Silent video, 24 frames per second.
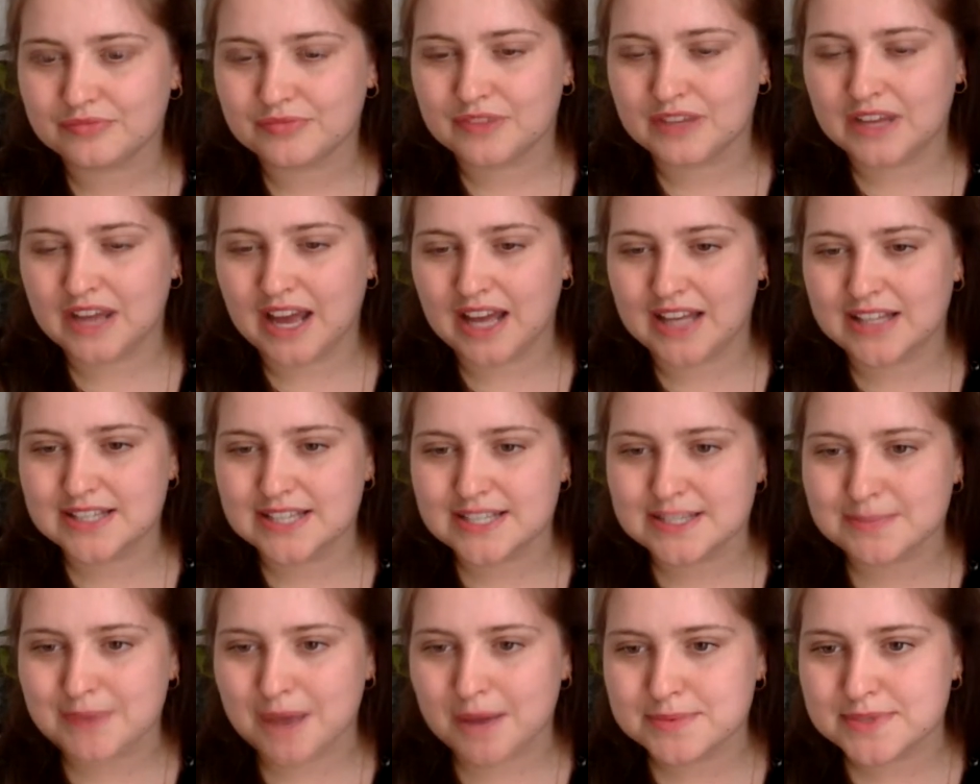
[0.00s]
Jan
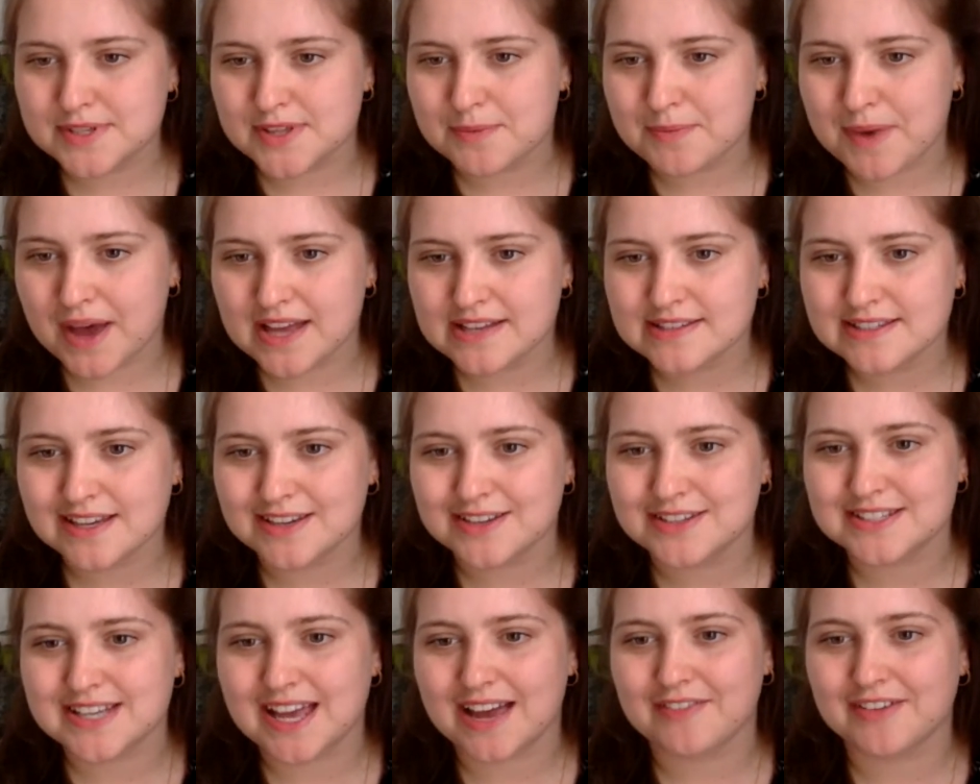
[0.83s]
says, maps are the best. I
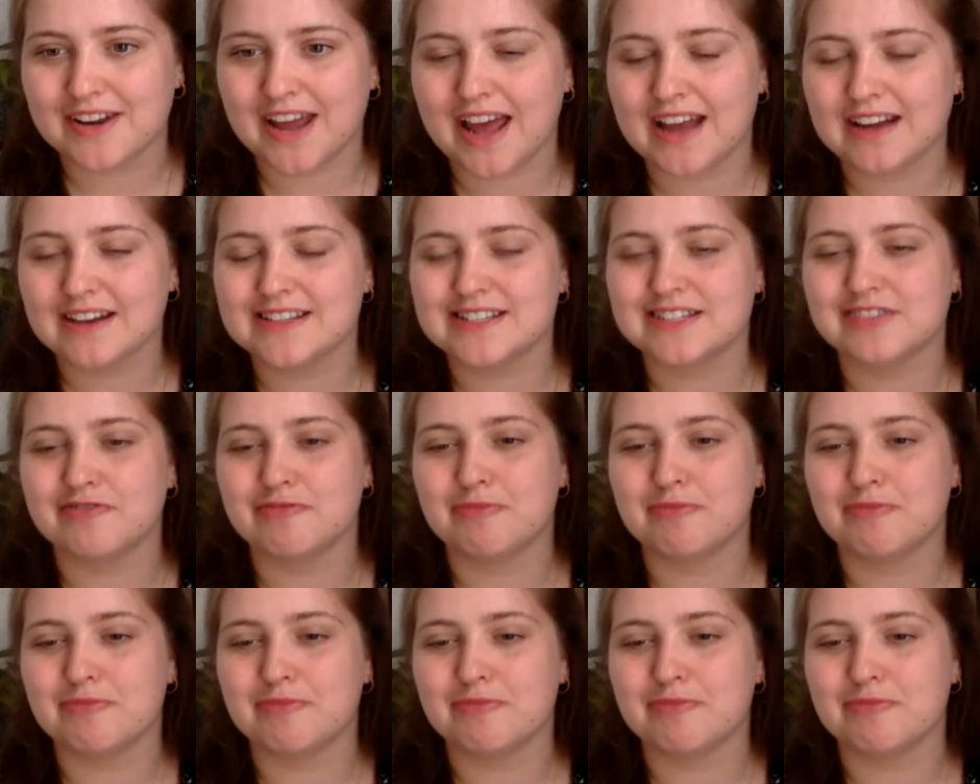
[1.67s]
used to have an atlas of